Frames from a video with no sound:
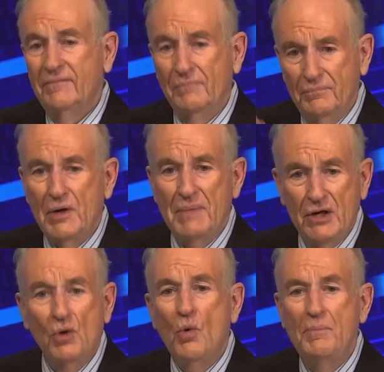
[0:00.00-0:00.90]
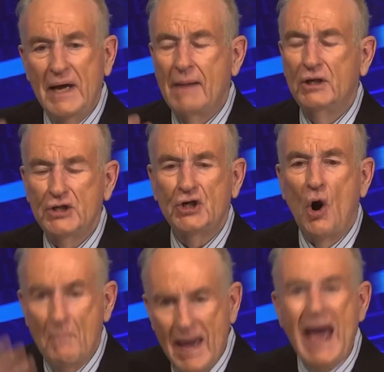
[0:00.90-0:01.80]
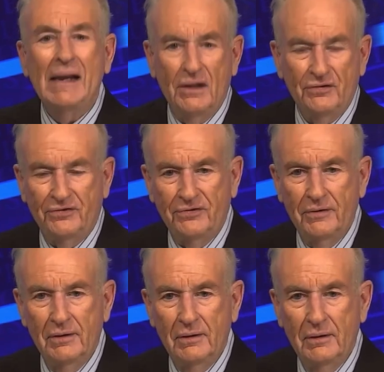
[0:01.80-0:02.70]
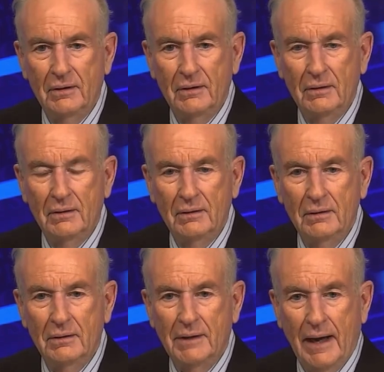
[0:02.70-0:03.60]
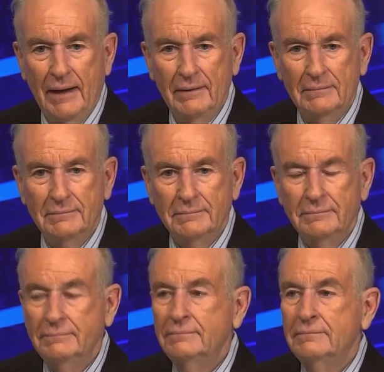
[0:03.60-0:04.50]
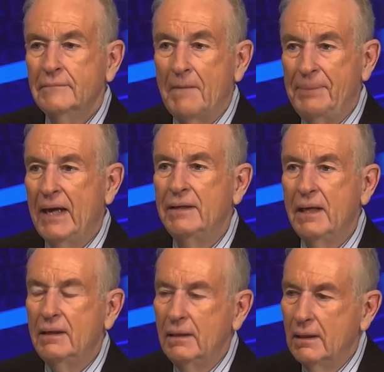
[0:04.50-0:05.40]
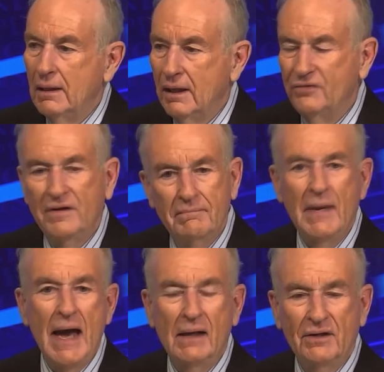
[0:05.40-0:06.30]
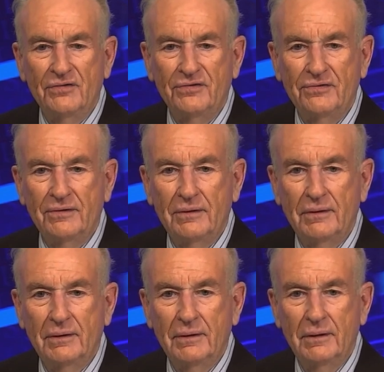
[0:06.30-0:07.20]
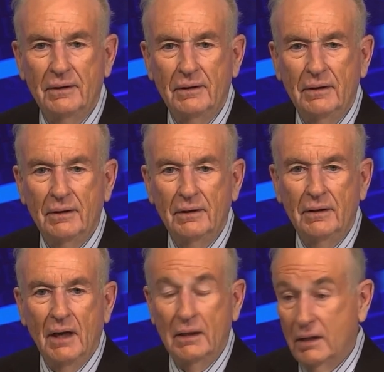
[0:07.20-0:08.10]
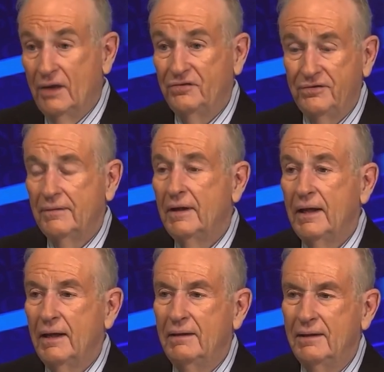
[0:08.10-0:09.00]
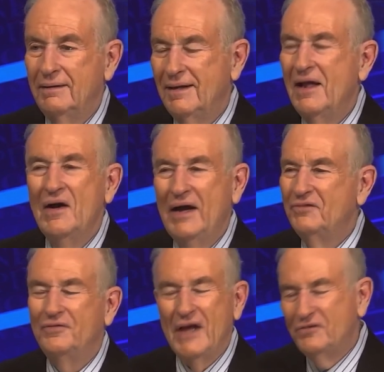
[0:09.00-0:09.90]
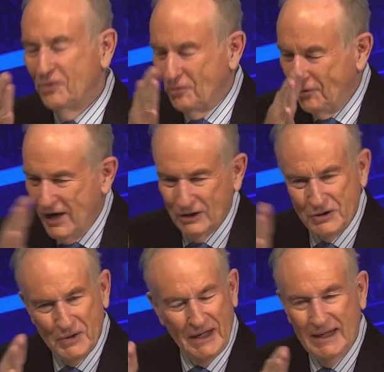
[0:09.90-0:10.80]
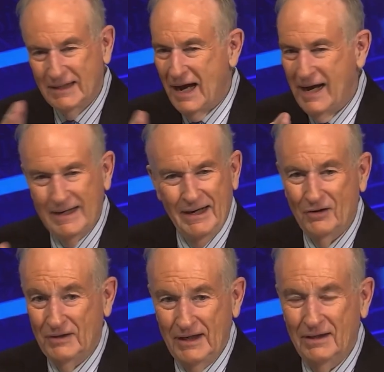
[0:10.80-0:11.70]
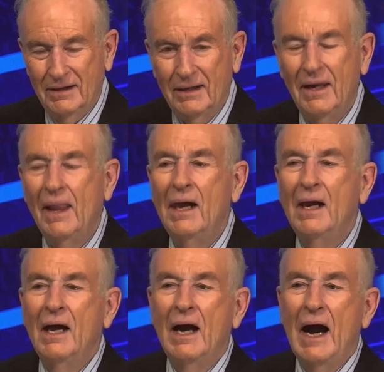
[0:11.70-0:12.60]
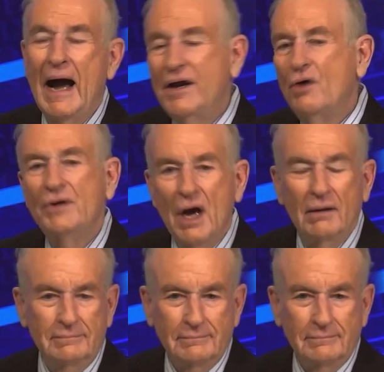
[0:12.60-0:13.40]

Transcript: Dominion won't be able to show malice. Okay? Opinion isn't malice unless it's a real tricky line here legally. I don't know.